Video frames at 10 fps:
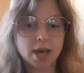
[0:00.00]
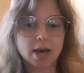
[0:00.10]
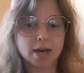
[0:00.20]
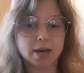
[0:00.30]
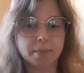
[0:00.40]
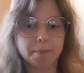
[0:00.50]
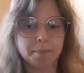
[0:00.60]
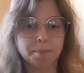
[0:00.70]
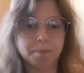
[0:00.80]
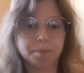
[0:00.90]

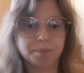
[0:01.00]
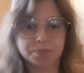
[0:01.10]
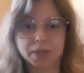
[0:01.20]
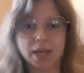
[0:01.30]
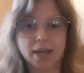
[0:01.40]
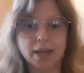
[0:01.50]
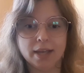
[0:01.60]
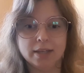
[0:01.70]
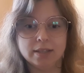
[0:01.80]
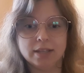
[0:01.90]

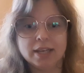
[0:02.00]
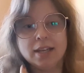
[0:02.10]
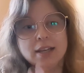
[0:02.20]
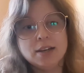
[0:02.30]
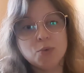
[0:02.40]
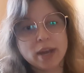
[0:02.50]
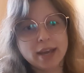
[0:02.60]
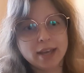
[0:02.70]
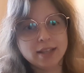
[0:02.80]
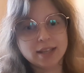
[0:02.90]
and in a
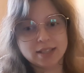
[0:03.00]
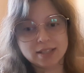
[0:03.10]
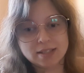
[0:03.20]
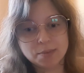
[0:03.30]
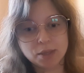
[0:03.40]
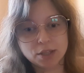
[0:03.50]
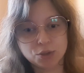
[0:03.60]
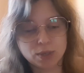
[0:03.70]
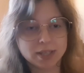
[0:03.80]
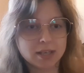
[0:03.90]
way that is similar
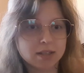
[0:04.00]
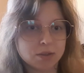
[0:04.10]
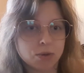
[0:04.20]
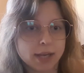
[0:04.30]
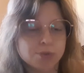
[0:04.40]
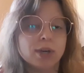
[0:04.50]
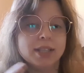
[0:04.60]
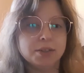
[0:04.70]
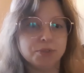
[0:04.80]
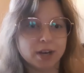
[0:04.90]
to Excel, so like
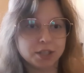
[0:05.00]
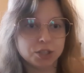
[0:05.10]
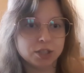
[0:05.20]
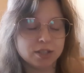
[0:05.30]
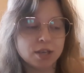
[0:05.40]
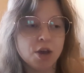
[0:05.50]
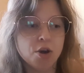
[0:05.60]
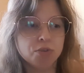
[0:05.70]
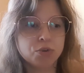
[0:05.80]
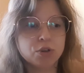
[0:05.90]
writing functions.
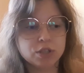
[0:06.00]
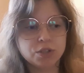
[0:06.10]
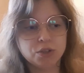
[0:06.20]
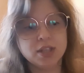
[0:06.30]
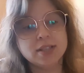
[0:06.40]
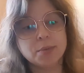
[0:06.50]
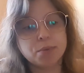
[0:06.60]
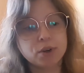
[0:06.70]
Of course, you need some